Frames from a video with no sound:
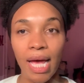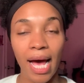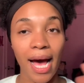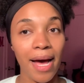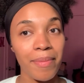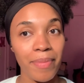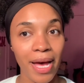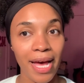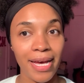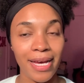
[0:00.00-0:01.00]
I'm
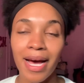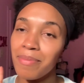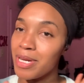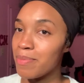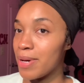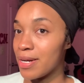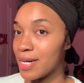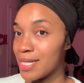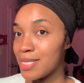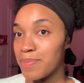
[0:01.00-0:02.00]
back, I'm in a better
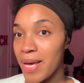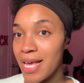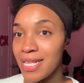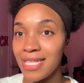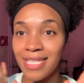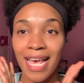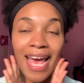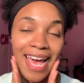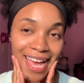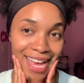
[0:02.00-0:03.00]
headspace,
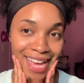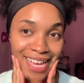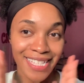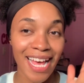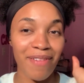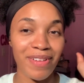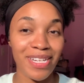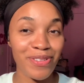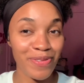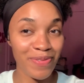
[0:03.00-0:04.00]
and I have a
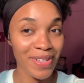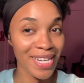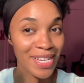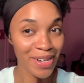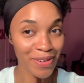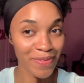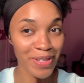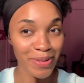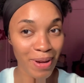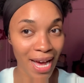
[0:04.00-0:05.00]
new video for
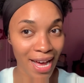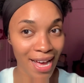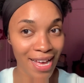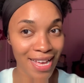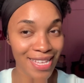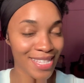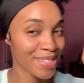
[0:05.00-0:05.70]
you guys.